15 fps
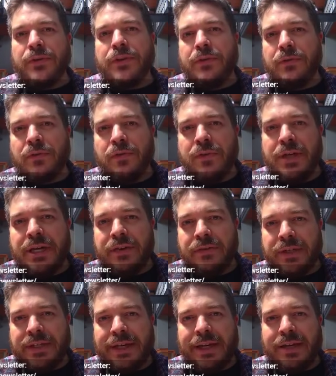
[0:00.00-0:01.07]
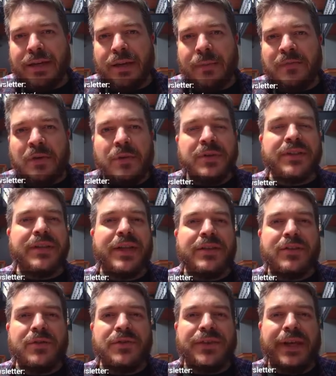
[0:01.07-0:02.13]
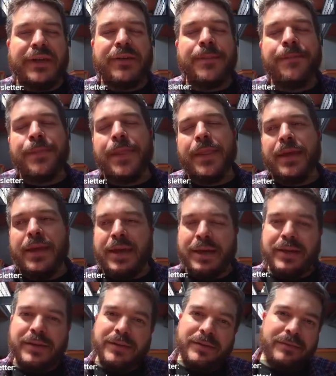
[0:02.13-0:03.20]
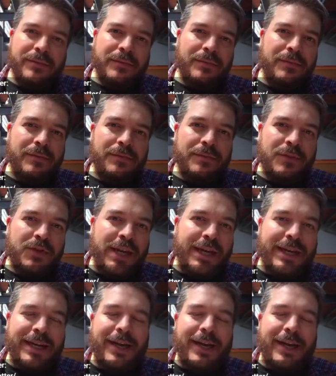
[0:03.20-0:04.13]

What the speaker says: to creategrit.com/newsletter and check it